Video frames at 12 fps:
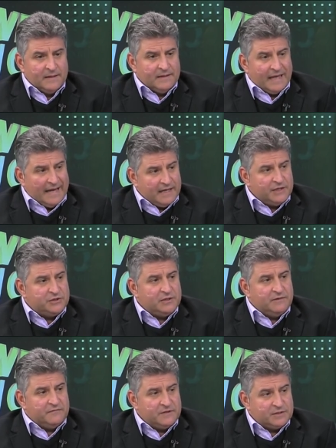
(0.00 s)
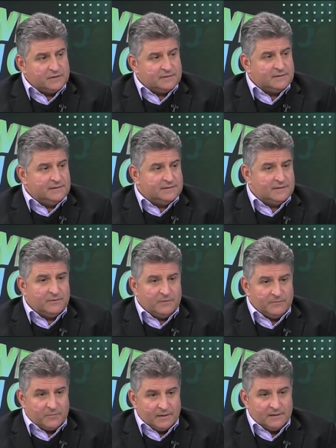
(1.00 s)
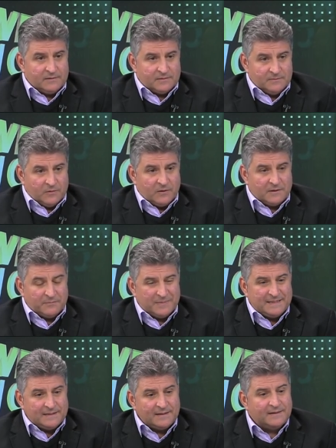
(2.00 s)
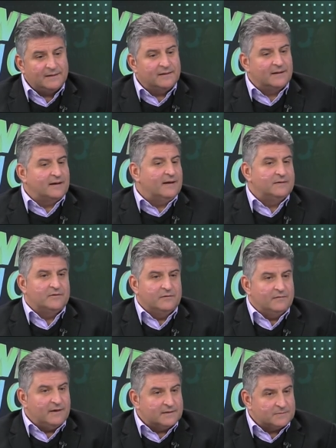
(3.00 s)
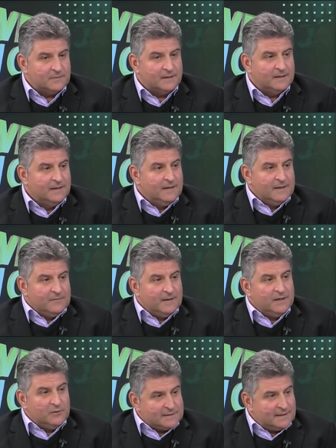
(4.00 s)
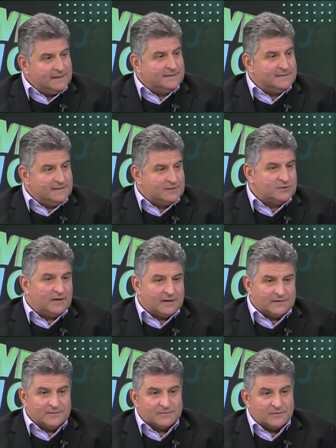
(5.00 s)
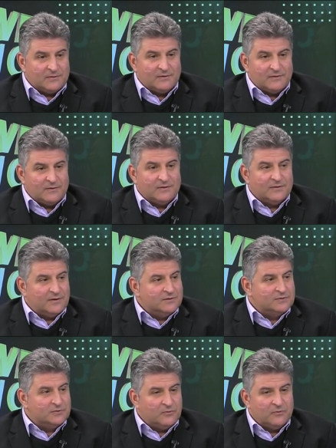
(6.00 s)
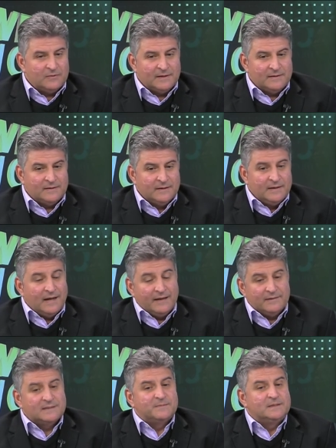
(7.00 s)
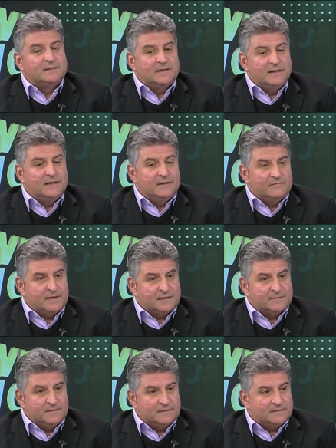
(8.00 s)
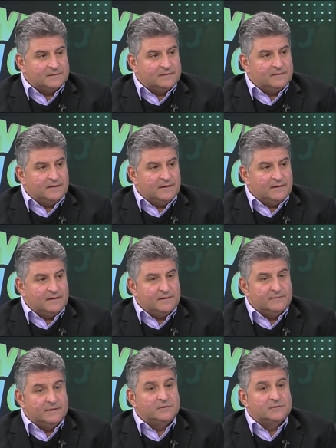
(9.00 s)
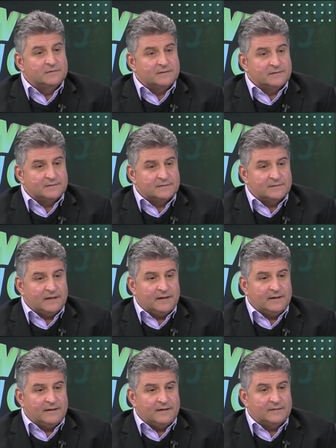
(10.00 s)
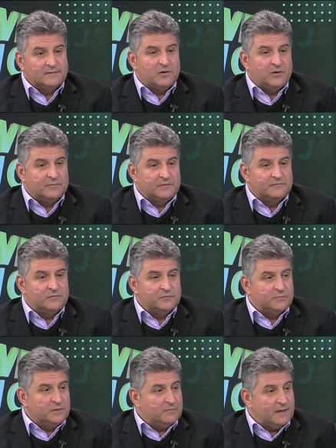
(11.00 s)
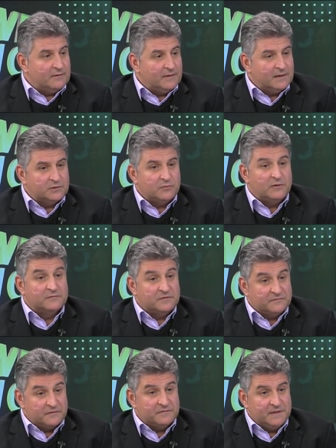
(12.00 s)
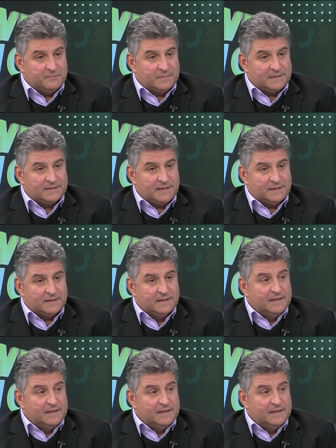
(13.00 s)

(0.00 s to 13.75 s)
the energy efficiencies that we bring into market, particularly in a country of ours where, where utility struggles are, are known to all. And, and this particular investment uh, reduces our carbon footprint by around 12 to 15 percent,